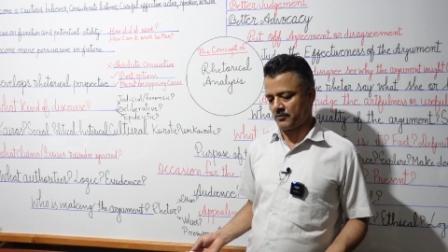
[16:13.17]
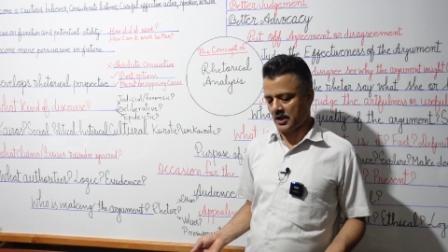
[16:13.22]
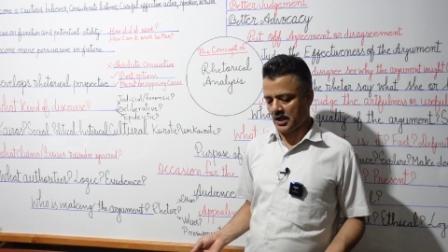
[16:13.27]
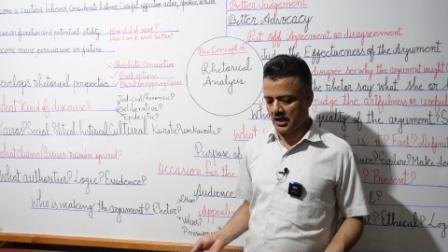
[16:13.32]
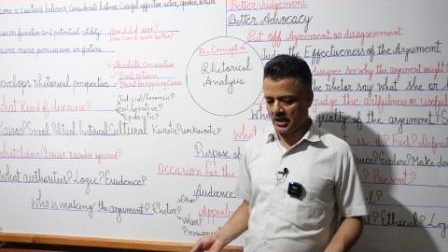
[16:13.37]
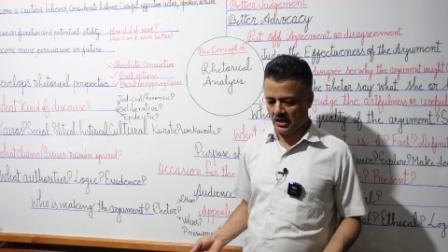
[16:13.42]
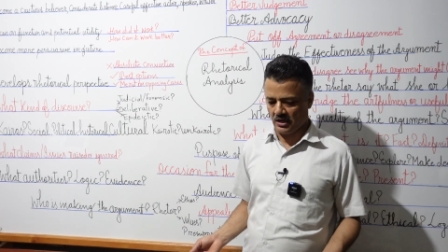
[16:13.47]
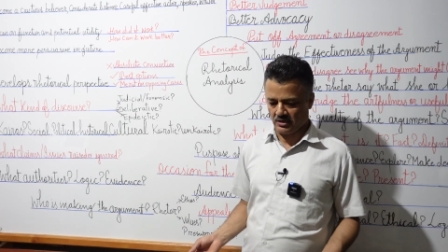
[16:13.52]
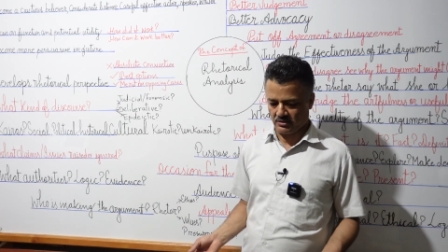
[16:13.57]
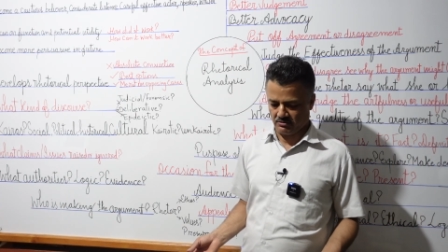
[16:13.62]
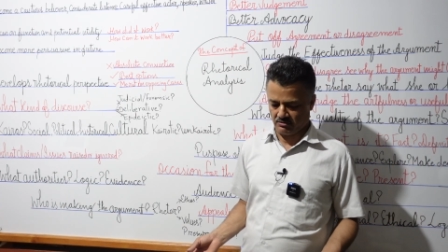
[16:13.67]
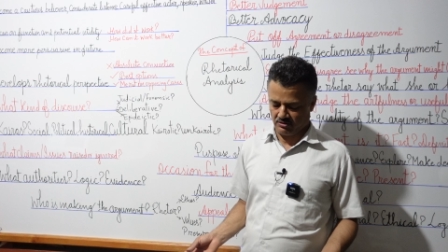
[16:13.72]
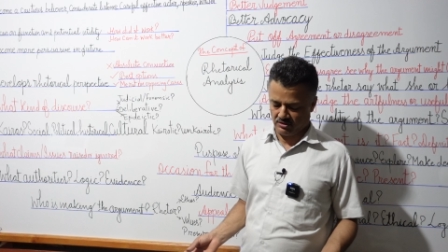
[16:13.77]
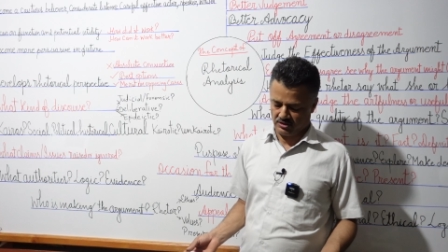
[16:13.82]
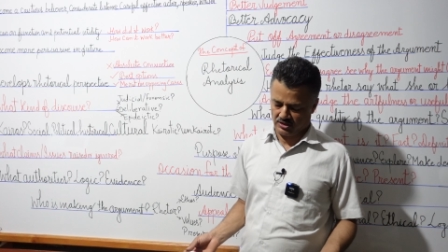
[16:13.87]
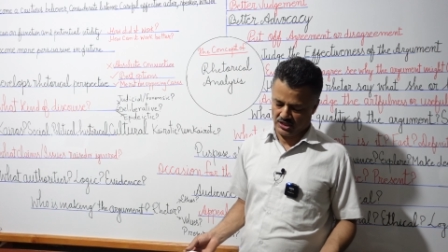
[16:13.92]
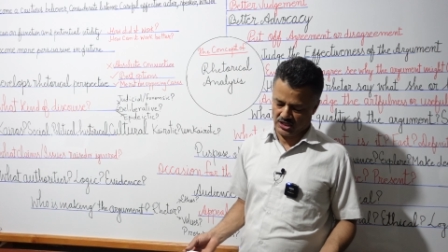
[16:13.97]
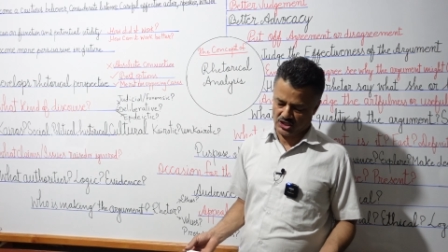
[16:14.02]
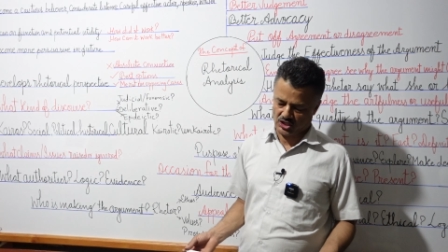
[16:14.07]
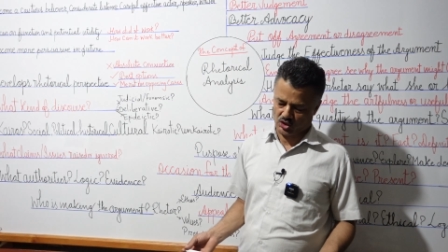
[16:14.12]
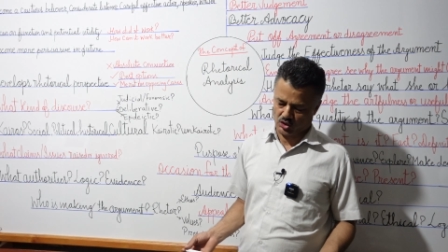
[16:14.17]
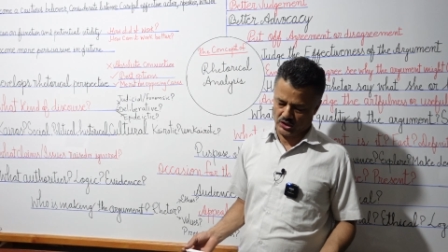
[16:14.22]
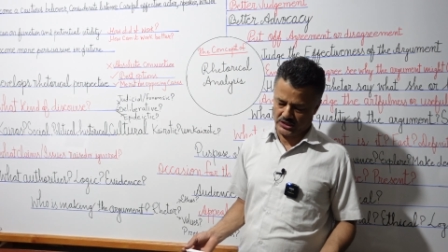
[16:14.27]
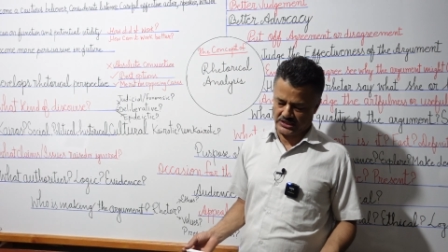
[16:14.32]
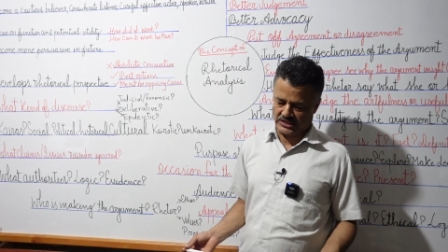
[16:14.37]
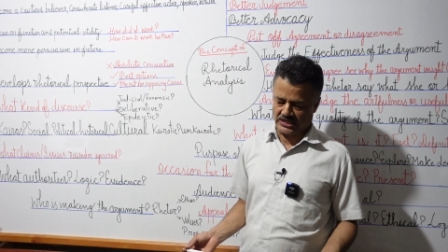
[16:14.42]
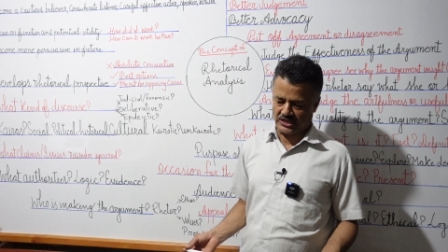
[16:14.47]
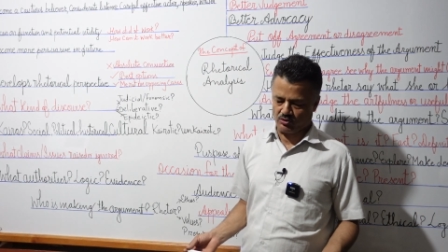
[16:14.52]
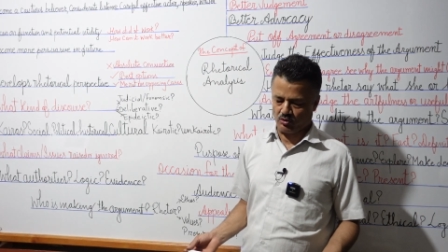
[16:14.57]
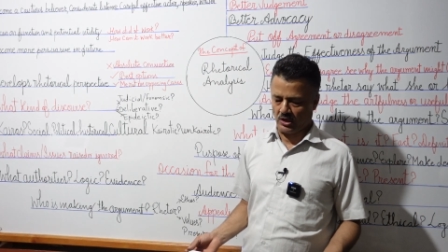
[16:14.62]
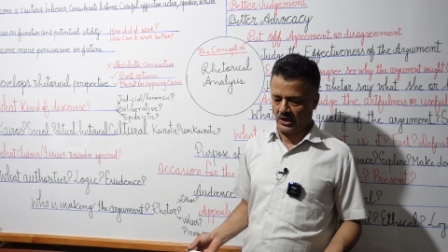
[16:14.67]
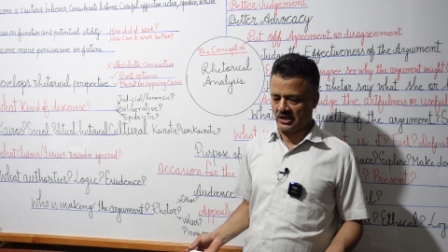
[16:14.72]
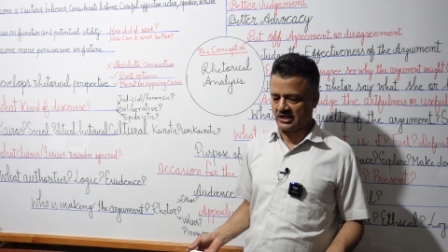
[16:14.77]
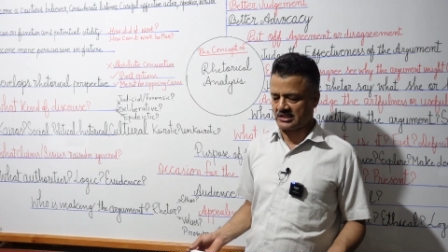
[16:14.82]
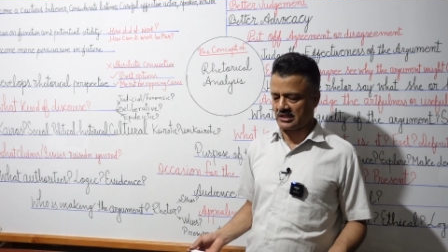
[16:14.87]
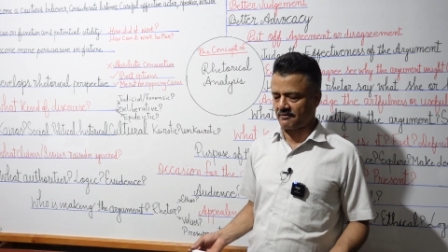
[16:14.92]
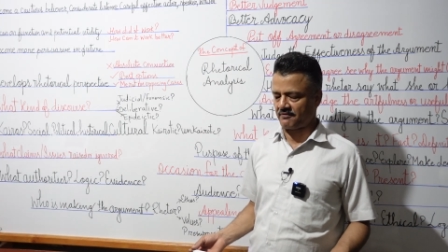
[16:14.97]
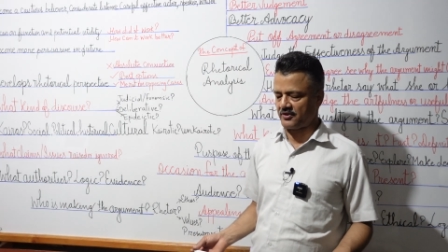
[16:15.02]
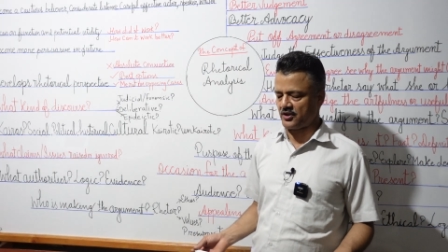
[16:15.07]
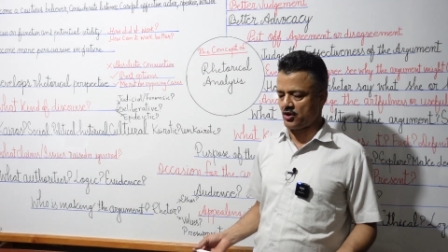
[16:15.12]
the city
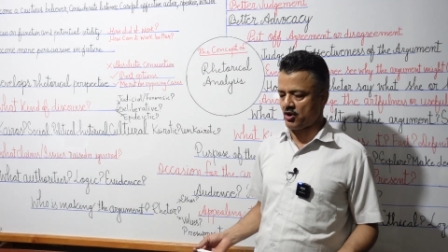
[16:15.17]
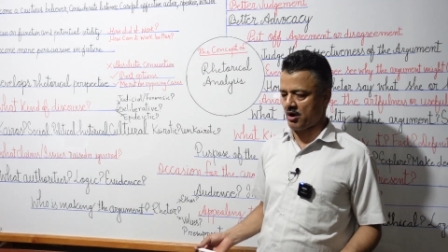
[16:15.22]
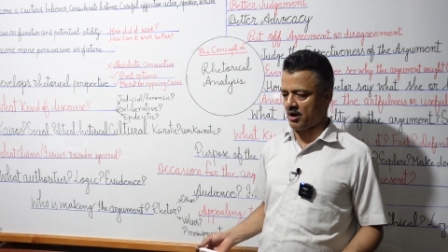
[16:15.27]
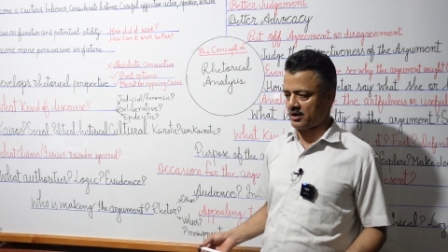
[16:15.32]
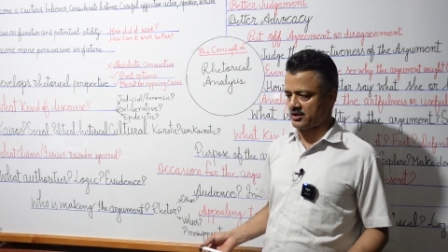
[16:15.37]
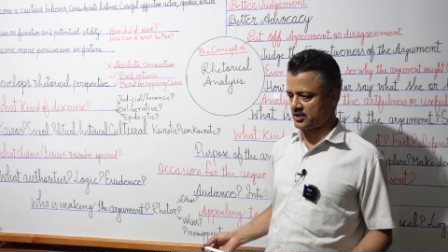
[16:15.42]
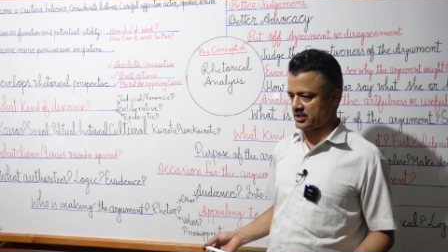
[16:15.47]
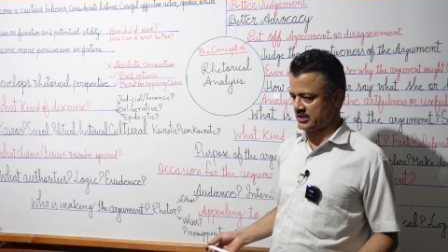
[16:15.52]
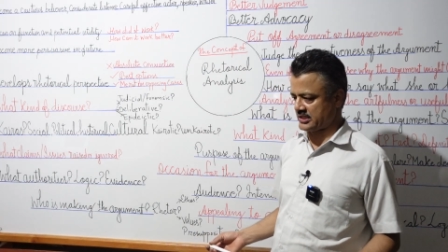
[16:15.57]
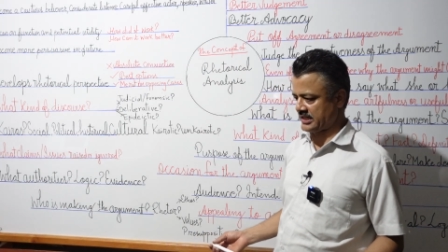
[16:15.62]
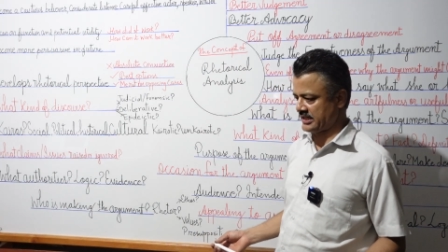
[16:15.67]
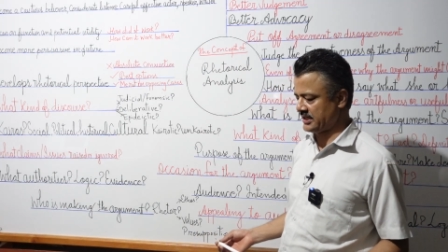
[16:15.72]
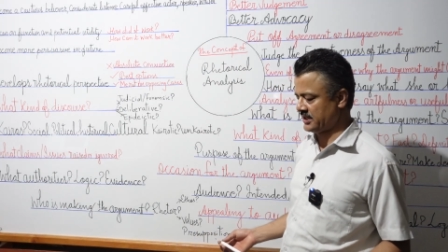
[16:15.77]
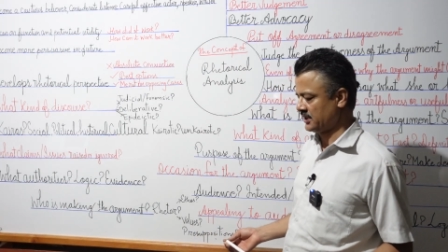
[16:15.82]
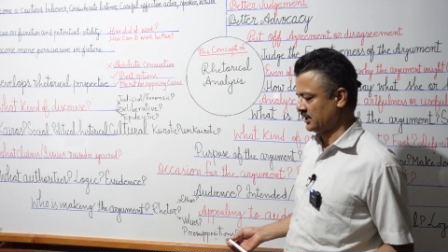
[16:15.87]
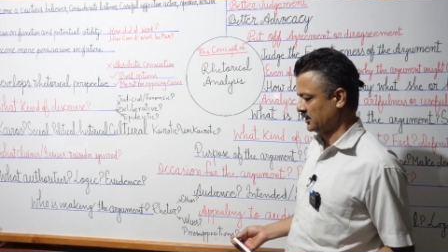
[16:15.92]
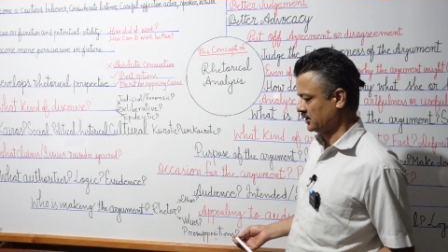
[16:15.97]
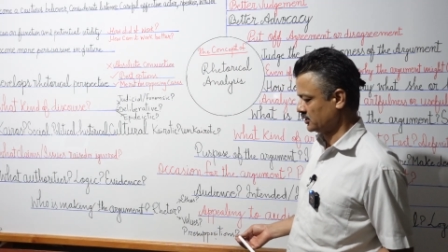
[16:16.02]
dwellers of New York City